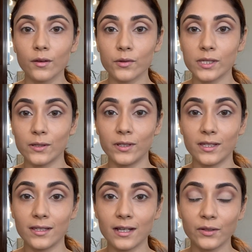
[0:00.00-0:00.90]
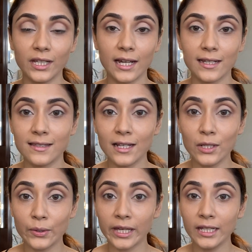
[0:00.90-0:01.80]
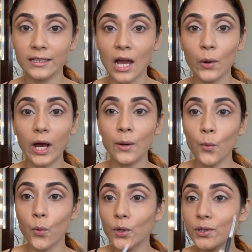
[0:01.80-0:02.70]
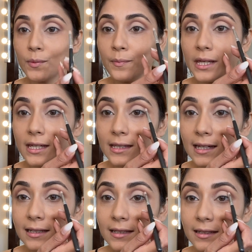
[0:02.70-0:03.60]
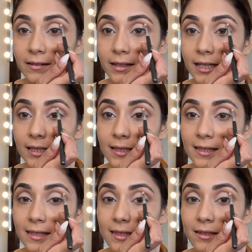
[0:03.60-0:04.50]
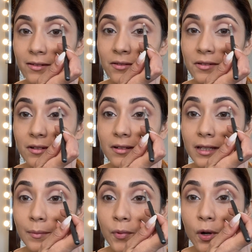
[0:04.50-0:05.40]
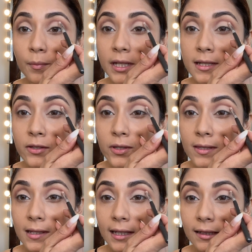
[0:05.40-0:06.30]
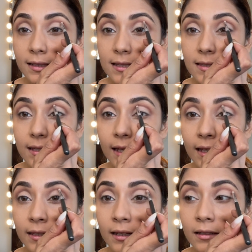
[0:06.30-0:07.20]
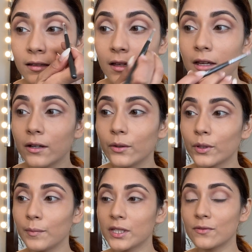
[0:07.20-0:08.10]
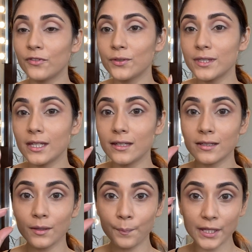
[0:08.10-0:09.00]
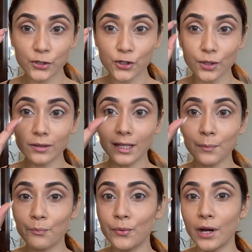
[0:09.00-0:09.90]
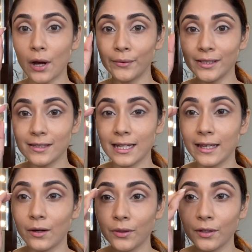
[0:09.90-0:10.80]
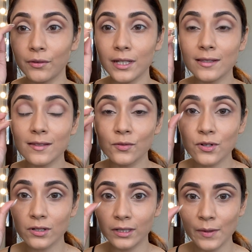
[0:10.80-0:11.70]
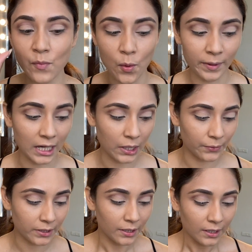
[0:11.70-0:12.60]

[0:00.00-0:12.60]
Okay, so this is how the eyes are looking. Now I want to make that crease really prominent, just like this area. Okay, because if you see it in the picture, that brown is like on the crease is really popping out.